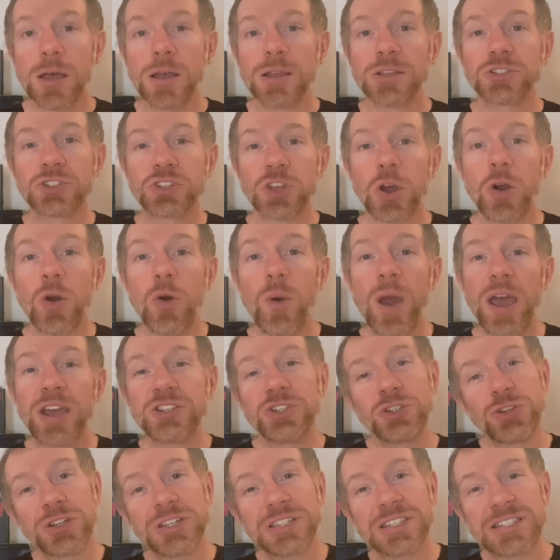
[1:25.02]
So, as
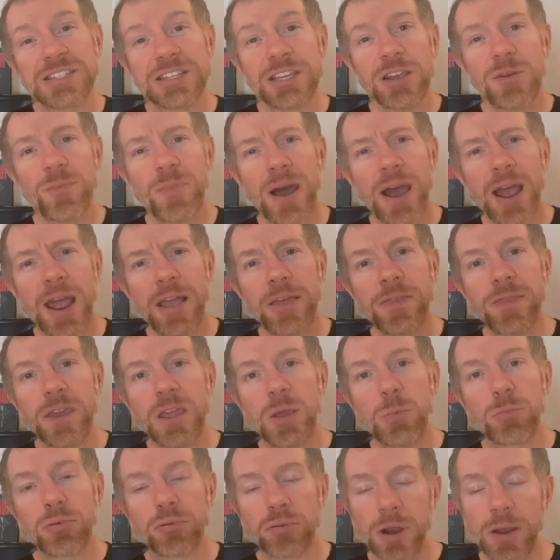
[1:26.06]
you can see by the
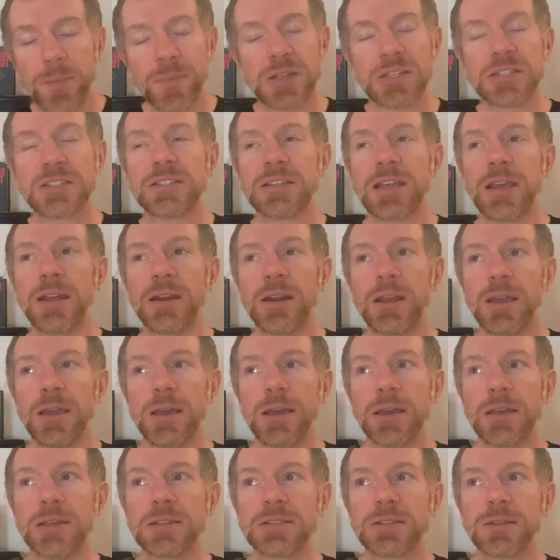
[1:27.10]
premise, it
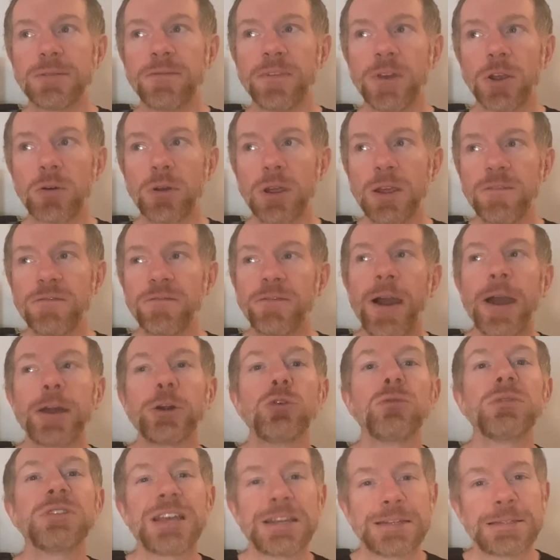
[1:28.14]
is very
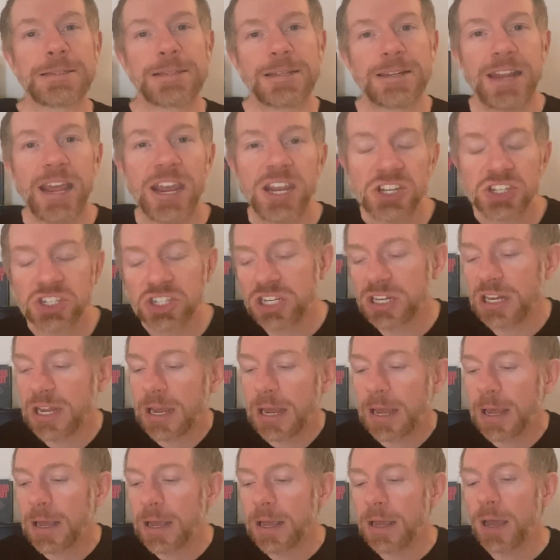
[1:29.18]
Final
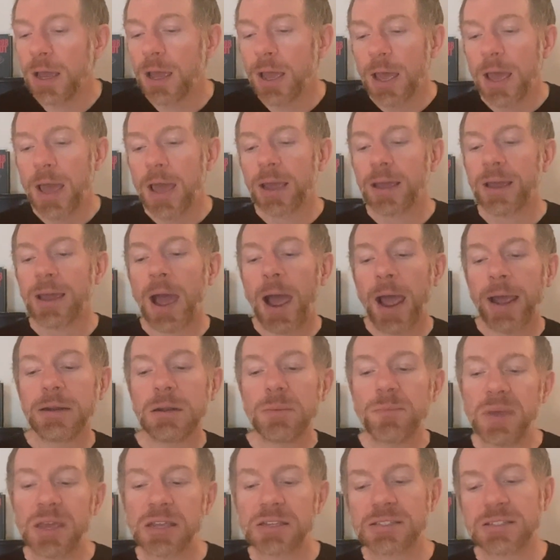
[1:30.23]
Destination-y, kind of
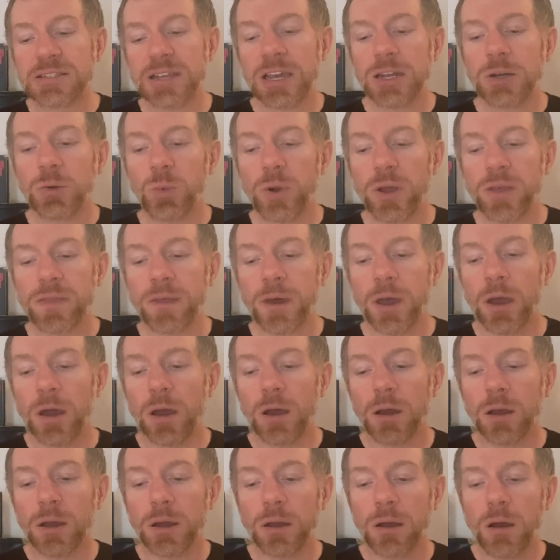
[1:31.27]
mixed in with
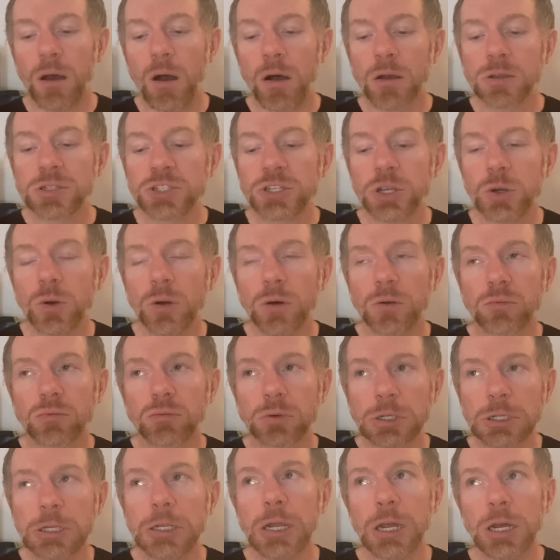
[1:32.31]
also a
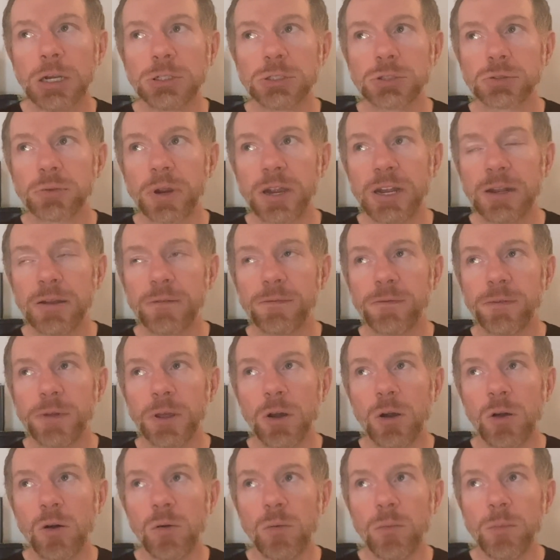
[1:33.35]
really underrated
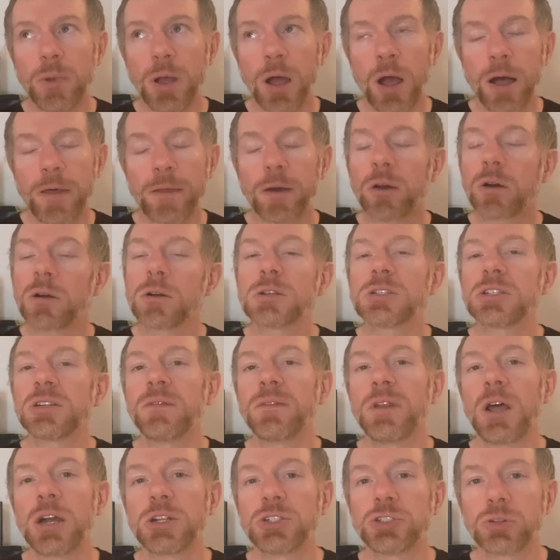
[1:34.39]
film, The Curse of
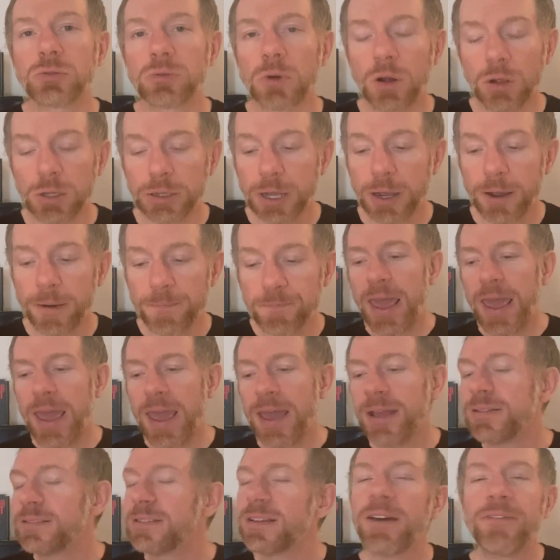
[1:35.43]
La Llorona.
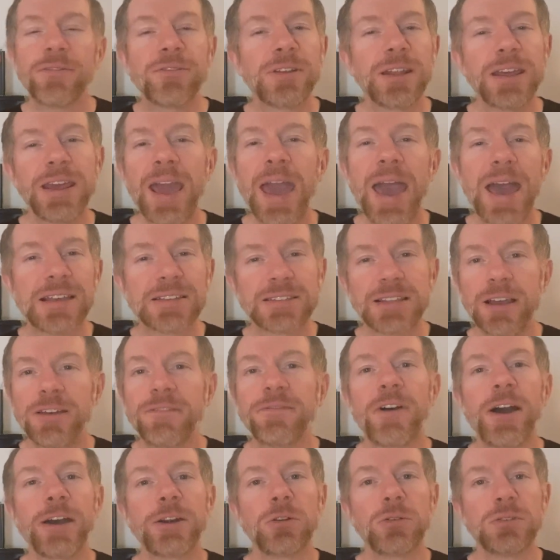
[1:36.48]
It definitely has that
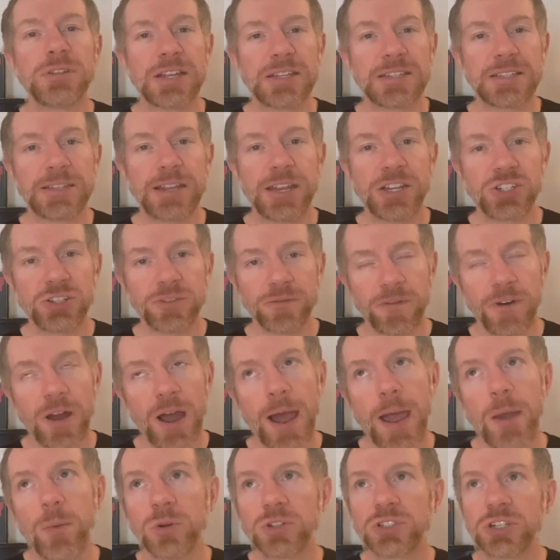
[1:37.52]
Final Destination
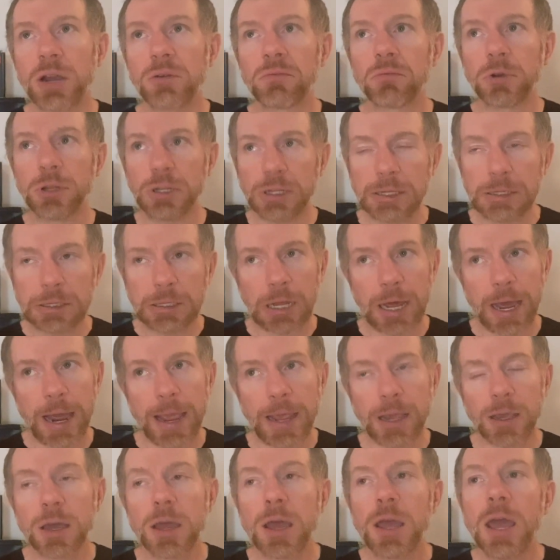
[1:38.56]
vibe, which I really
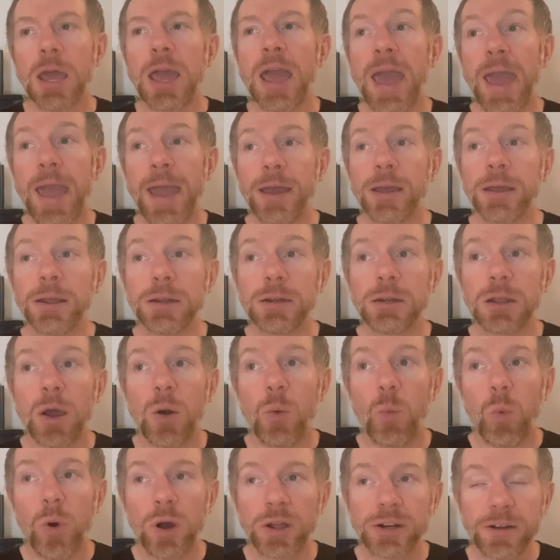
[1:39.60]
like. And
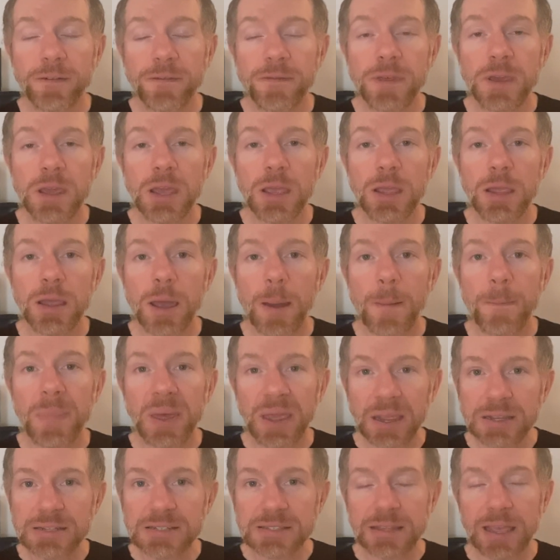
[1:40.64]
one of the
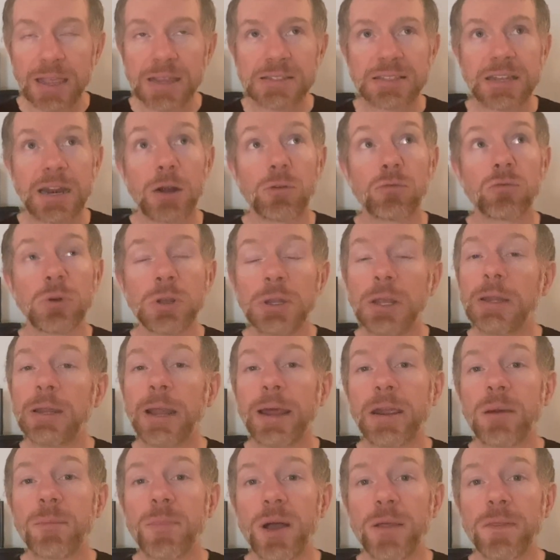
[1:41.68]
biggest things that I really
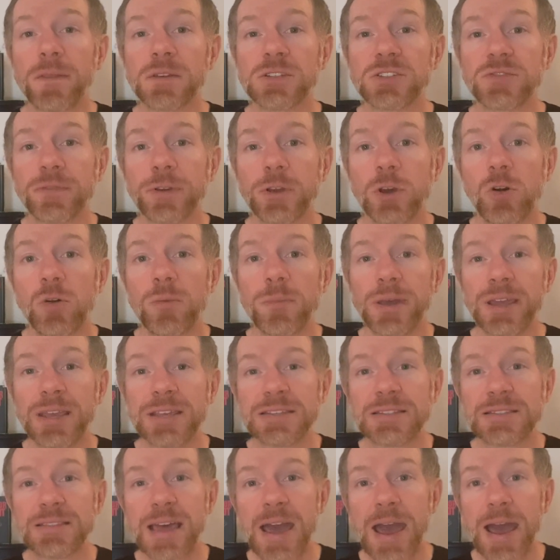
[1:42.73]
like about this film
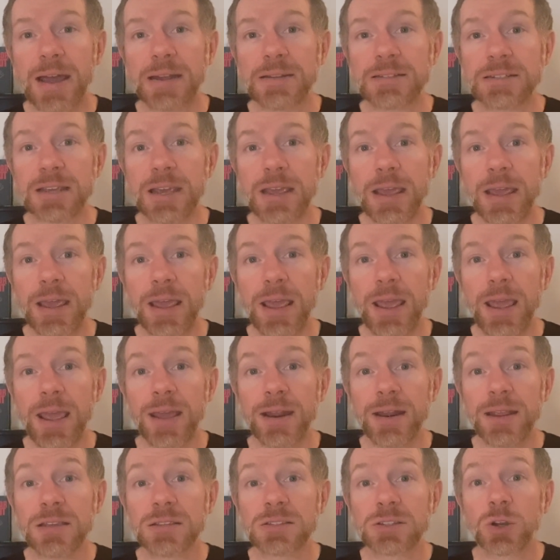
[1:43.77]
is that it
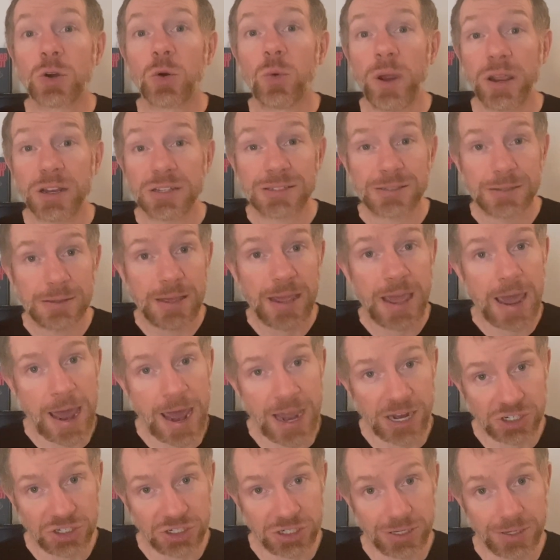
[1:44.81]
is quick to the
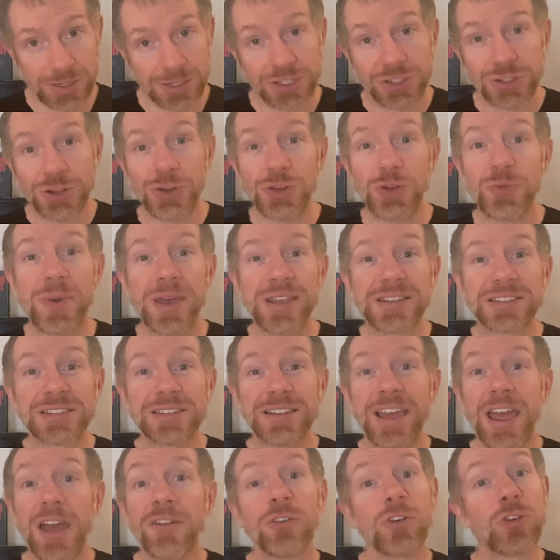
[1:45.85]
action. So you
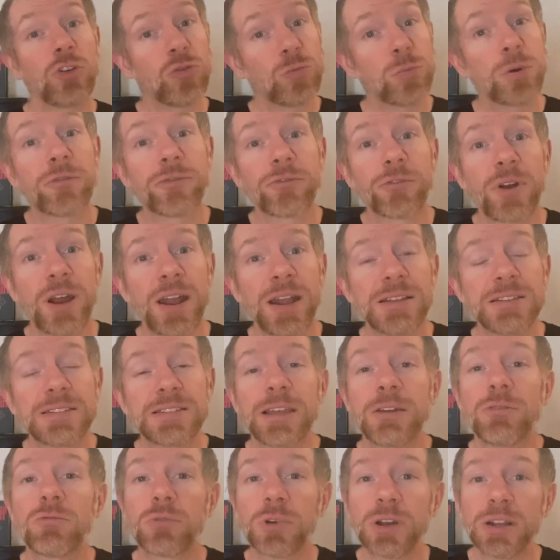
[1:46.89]
basically have a group of friends,
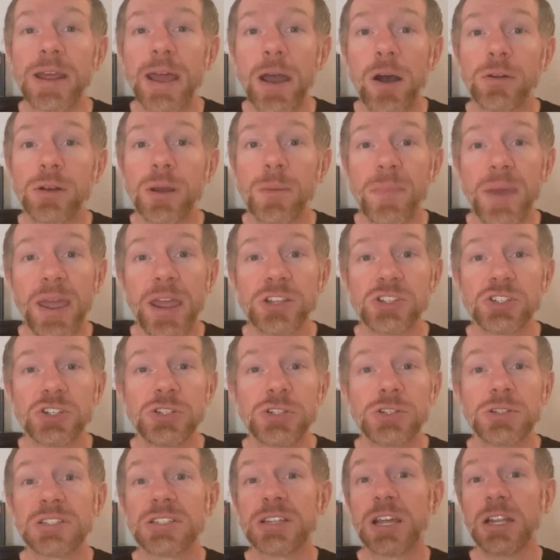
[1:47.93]
they rent out a mansion
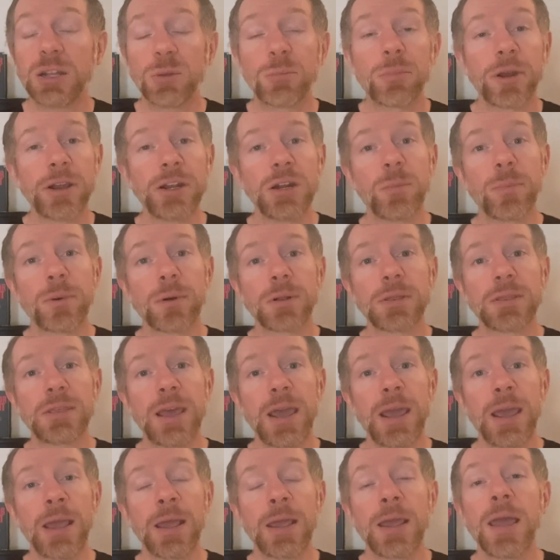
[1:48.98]
to celebrate a
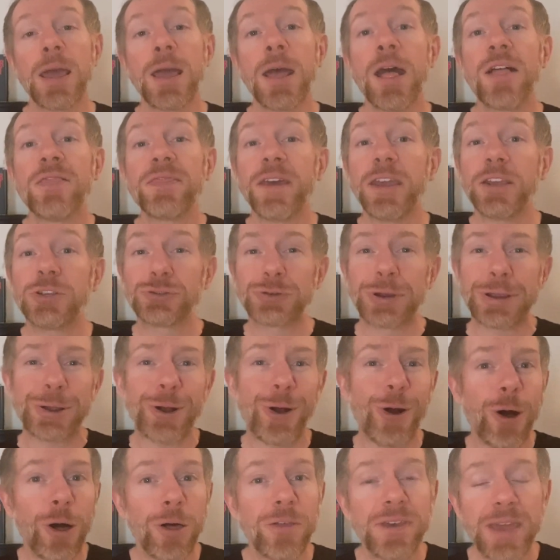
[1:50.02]
birthday, they drink
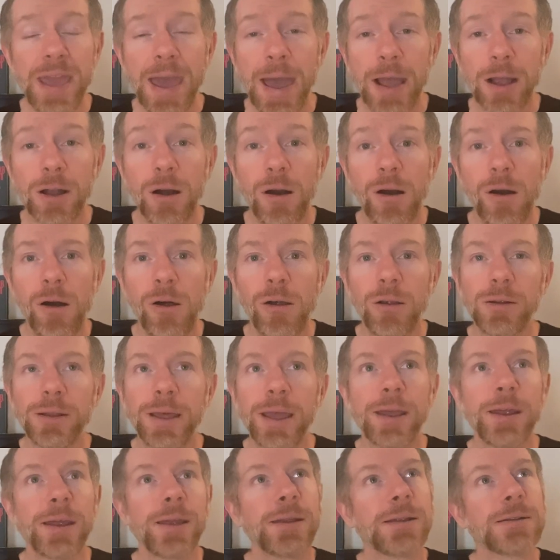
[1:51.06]
all the alcohol,
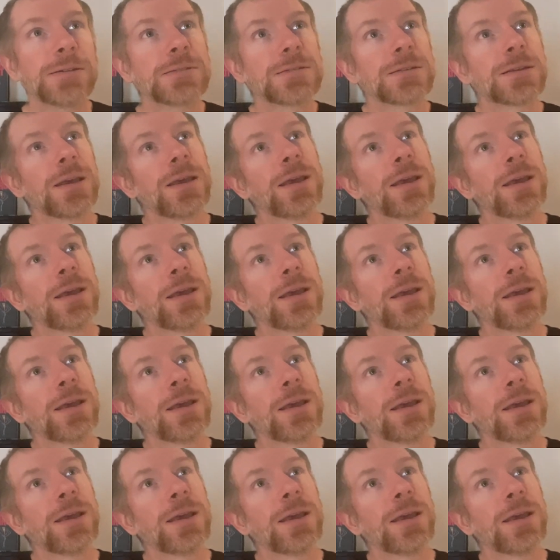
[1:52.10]
and